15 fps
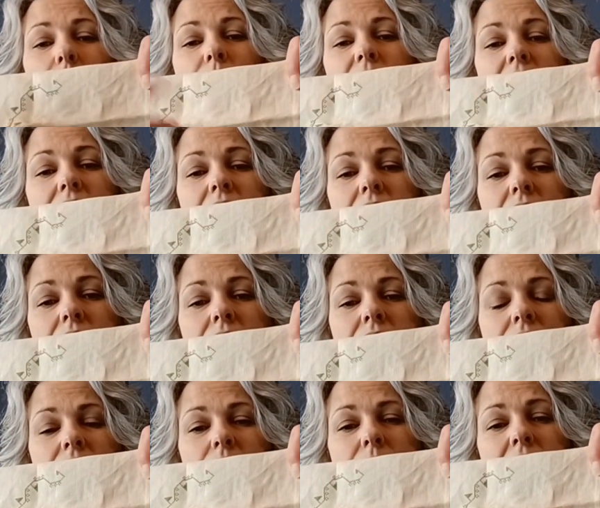a
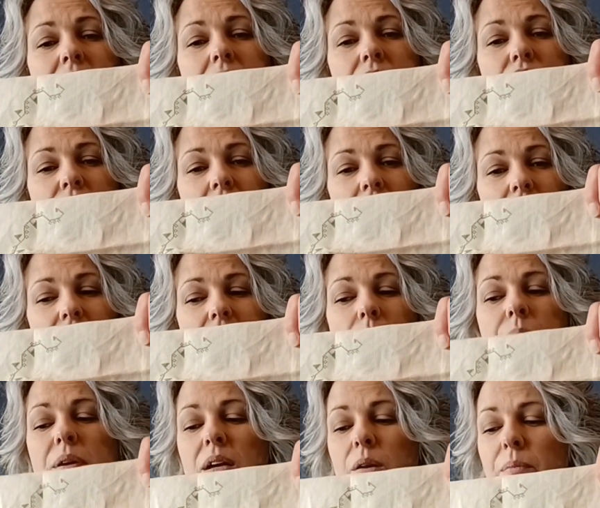pinkish color
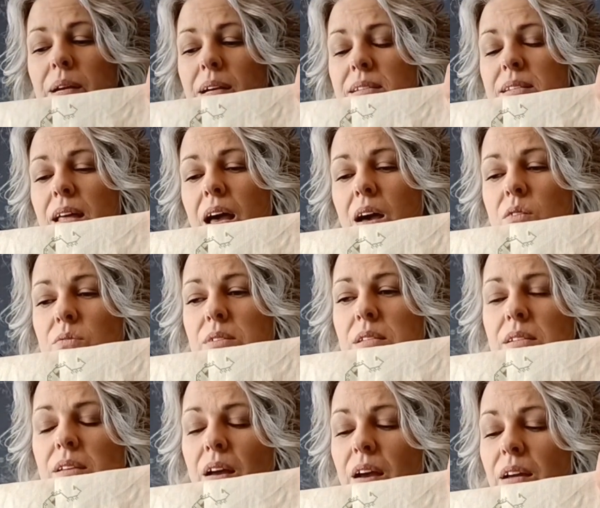up here because the house
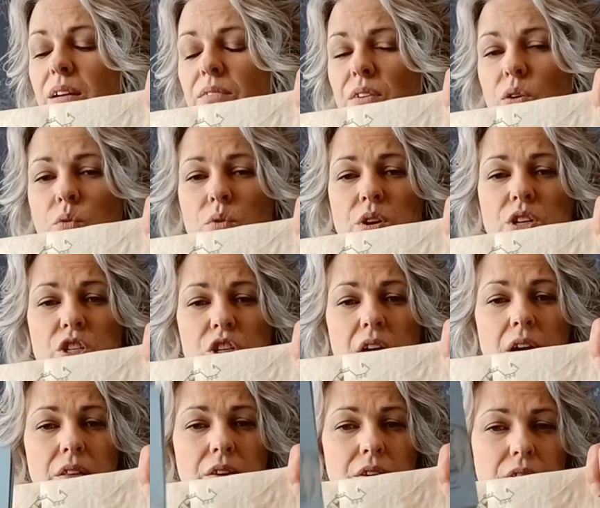is kind of an orange
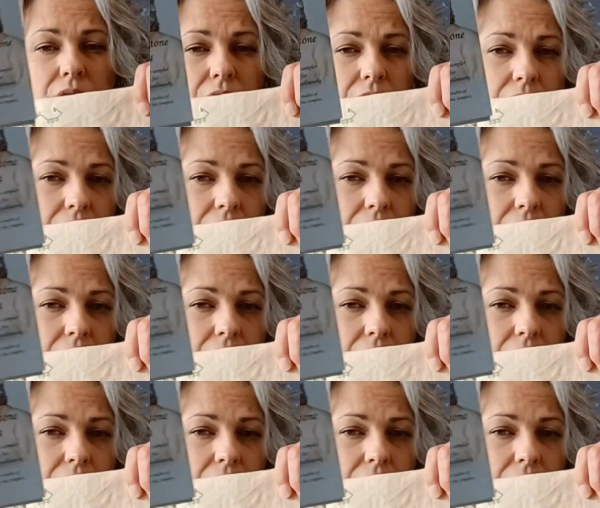color.